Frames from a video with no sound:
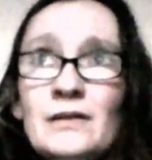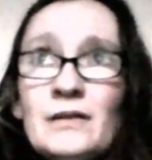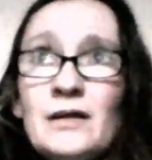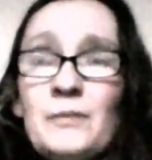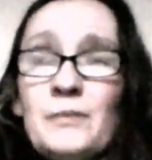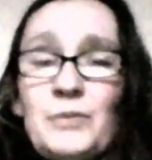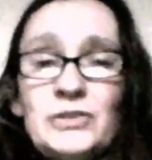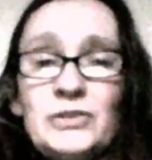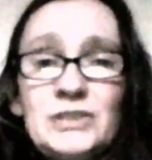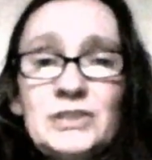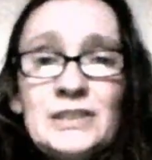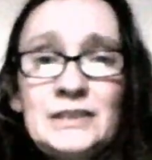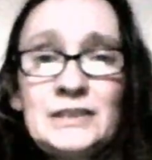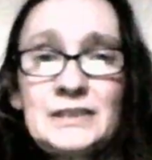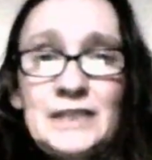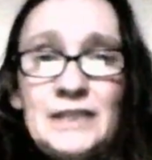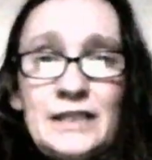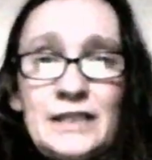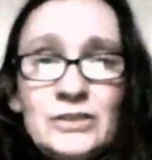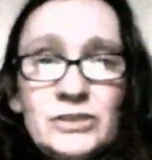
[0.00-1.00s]
I burst into
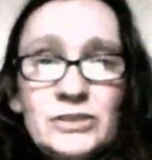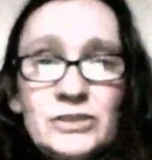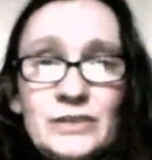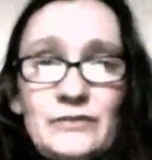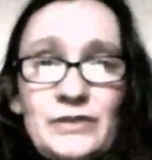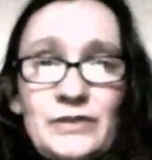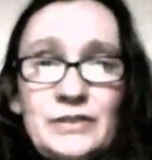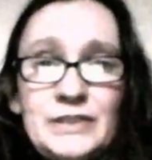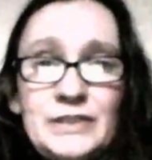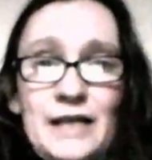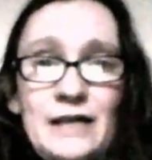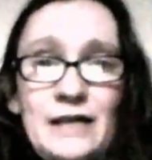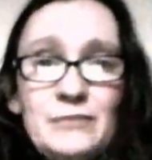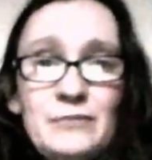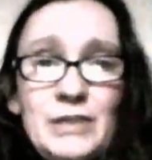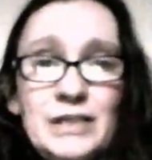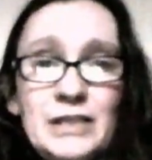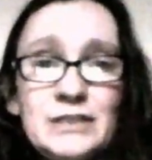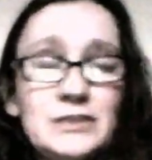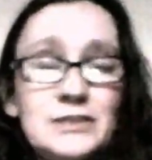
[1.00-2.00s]
tears every 10
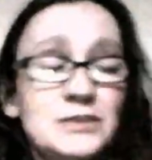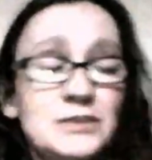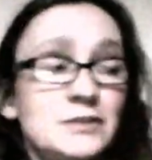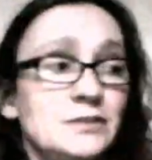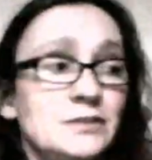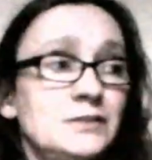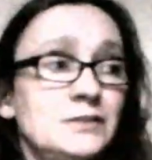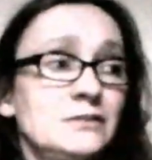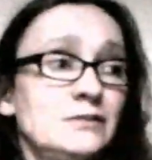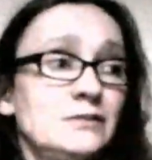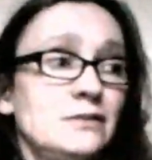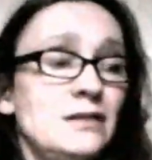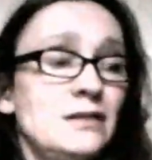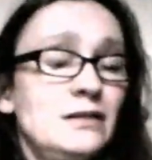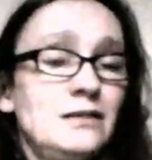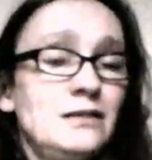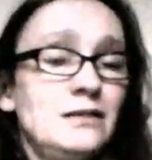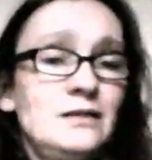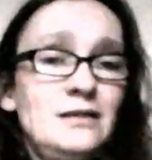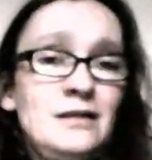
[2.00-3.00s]
minutes.
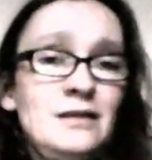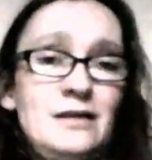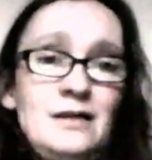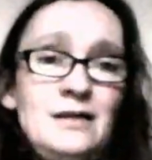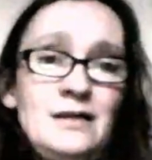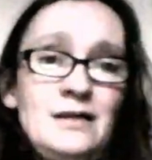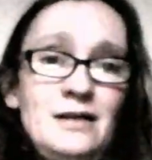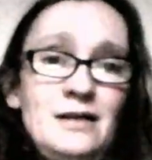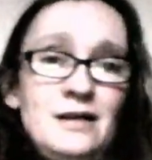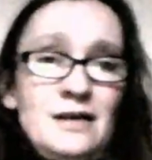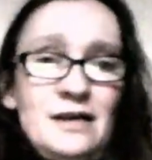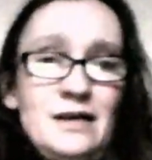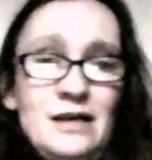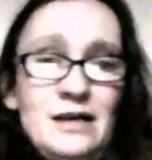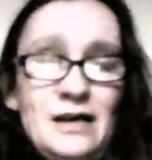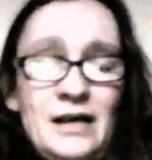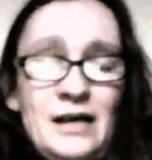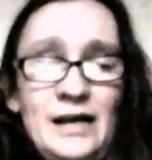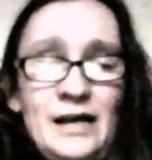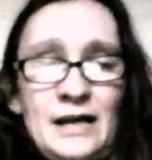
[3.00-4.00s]

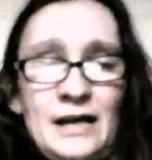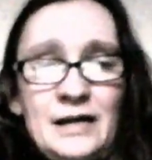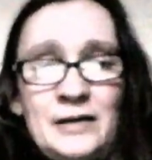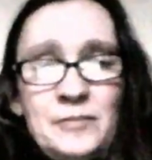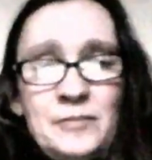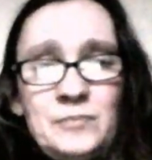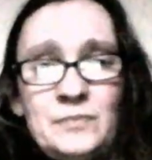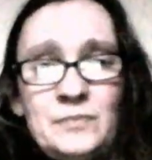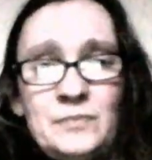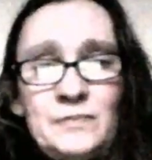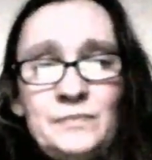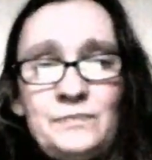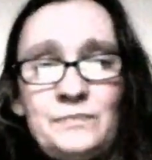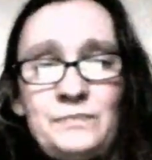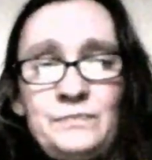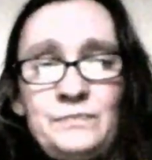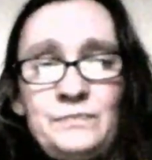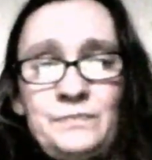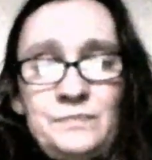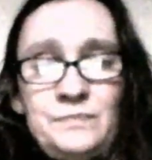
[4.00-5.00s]
I
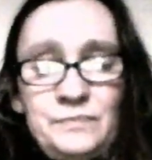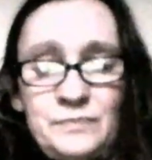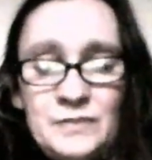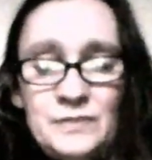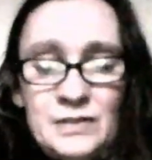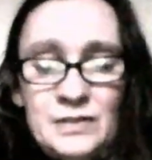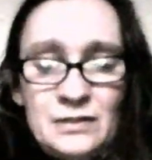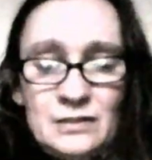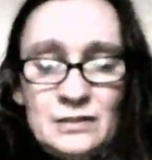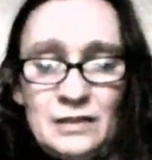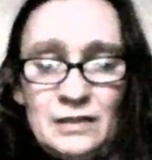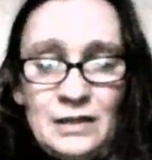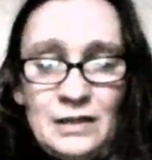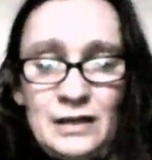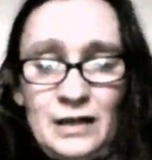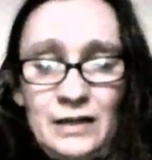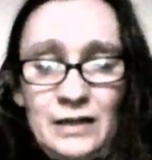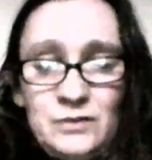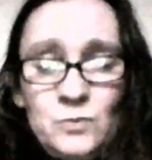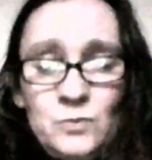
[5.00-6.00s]

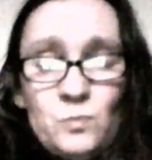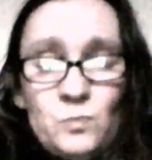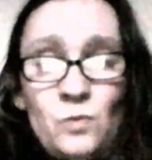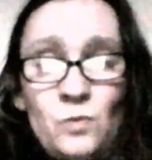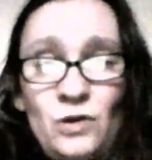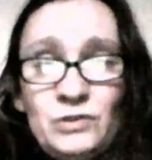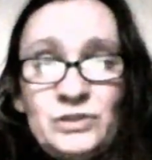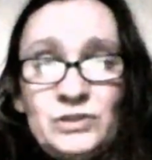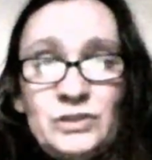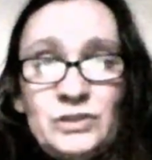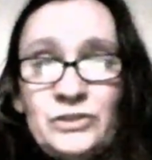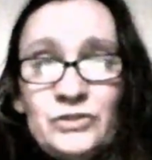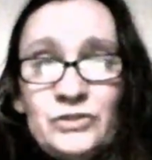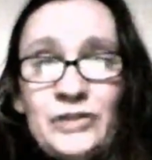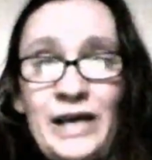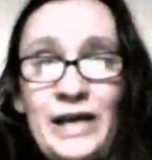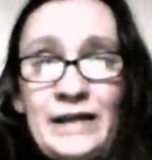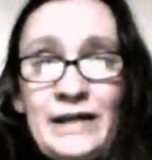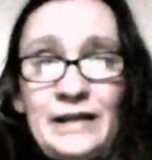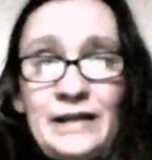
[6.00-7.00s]
don't want to
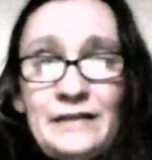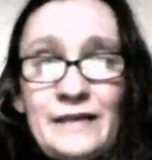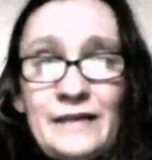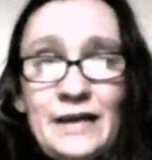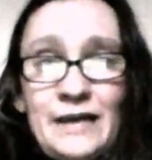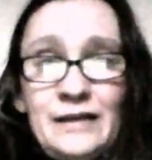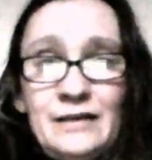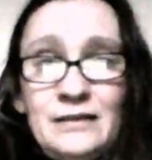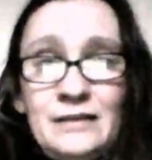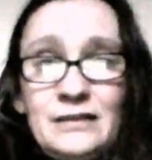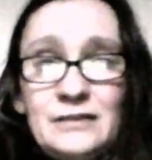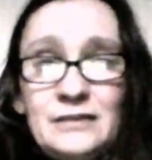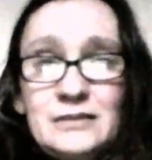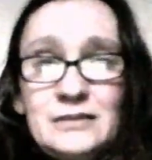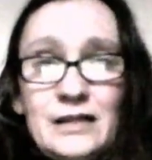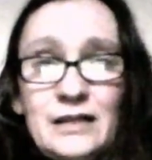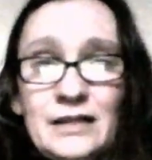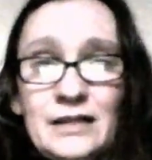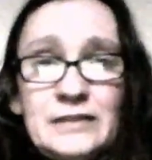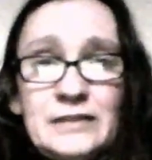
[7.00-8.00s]
do anything.
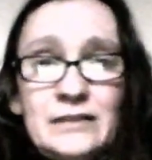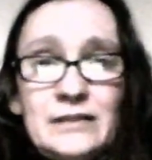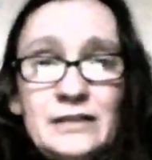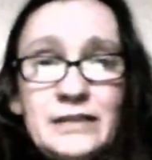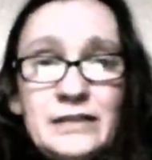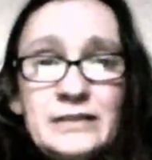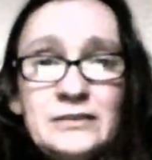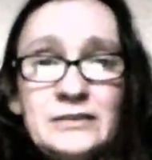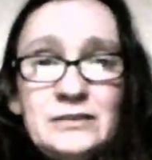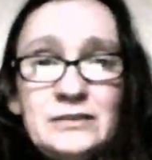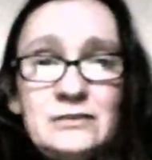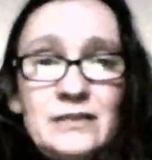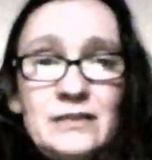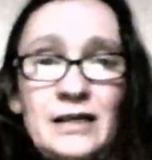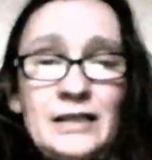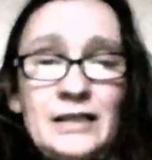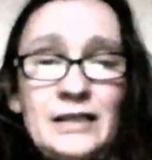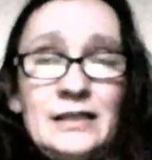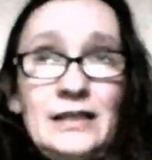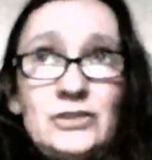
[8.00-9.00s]
I
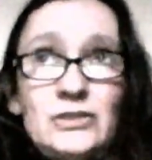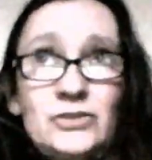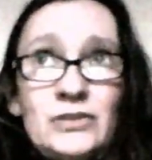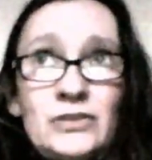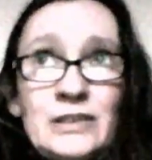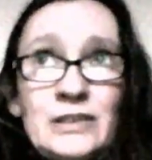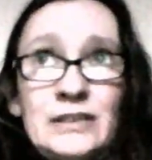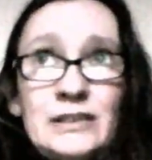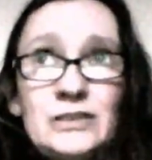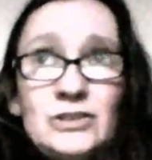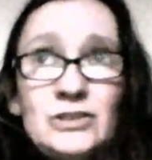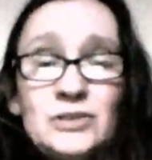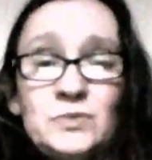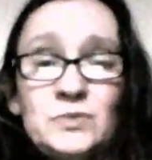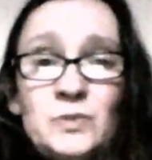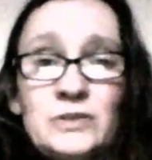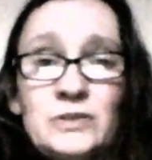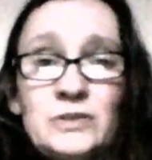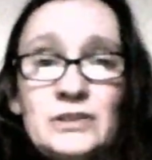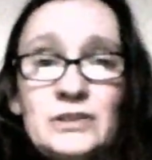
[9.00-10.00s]
literally just
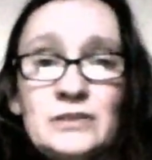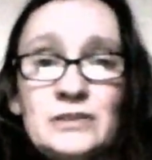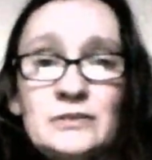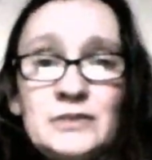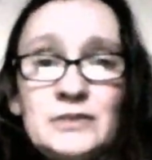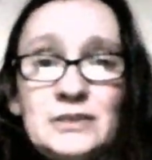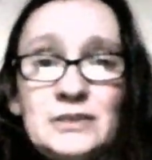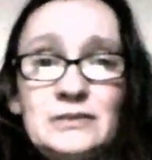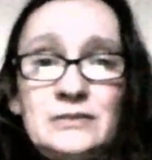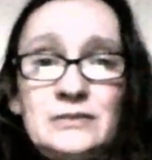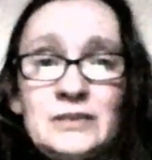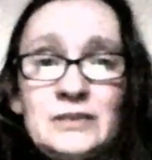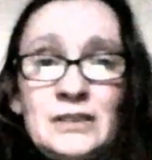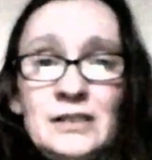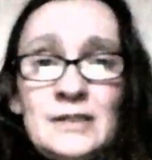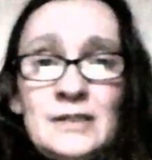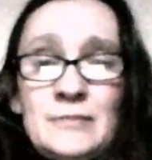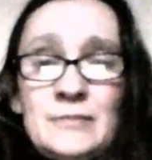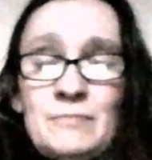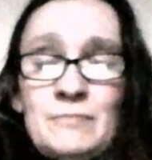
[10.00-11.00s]
want to
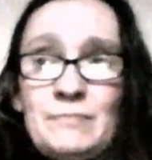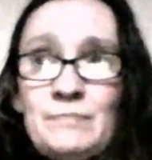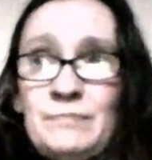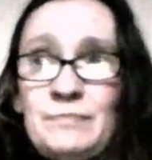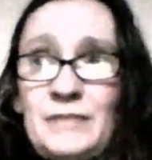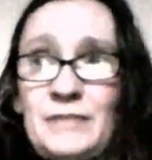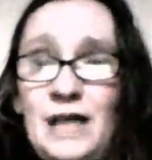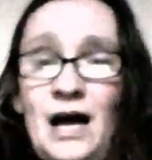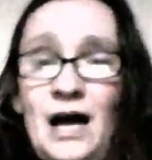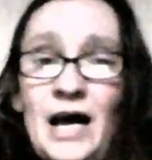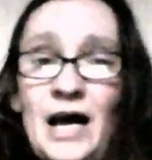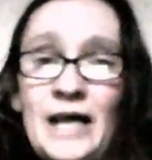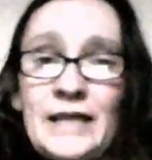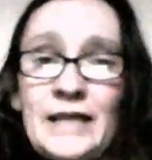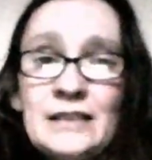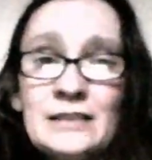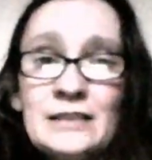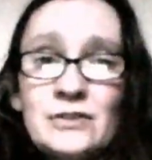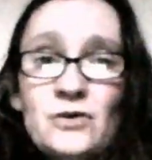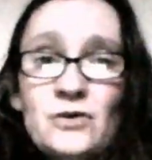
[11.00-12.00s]

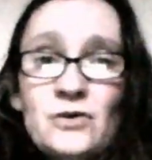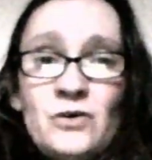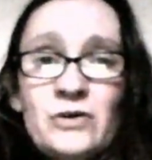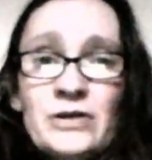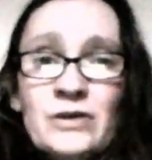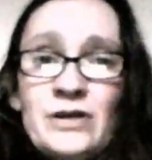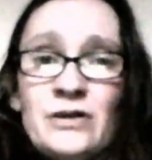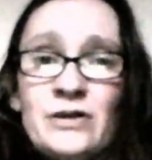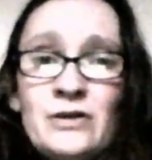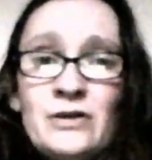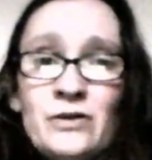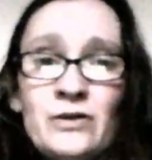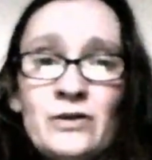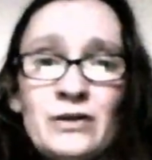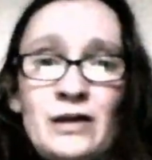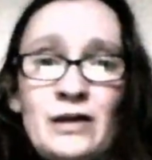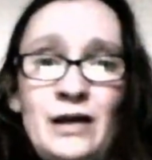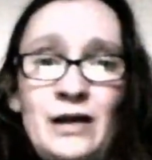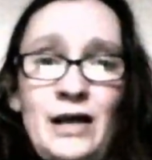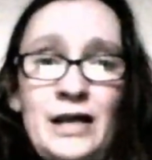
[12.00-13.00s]
hide in a corner
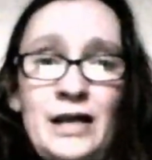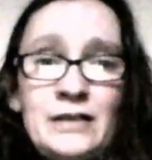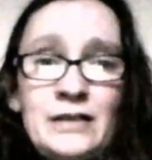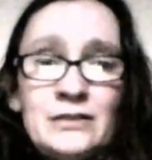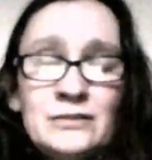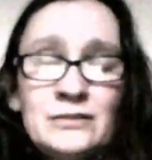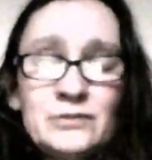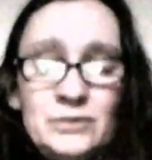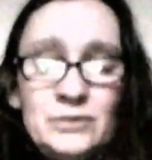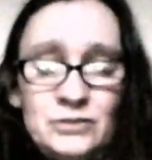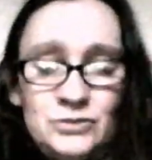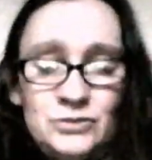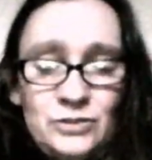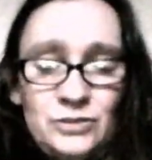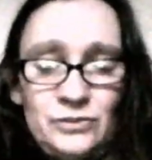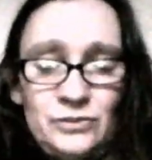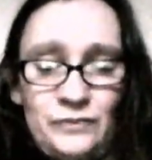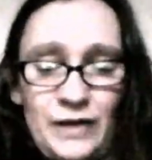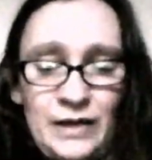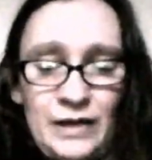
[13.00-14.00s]
or hide under the
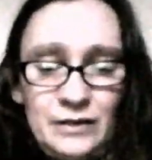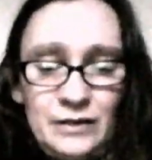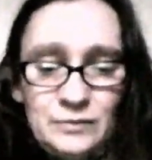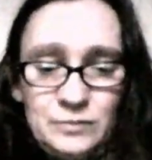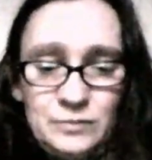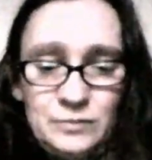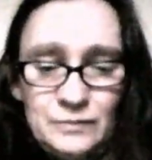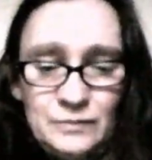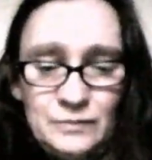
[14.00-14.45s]
duvet,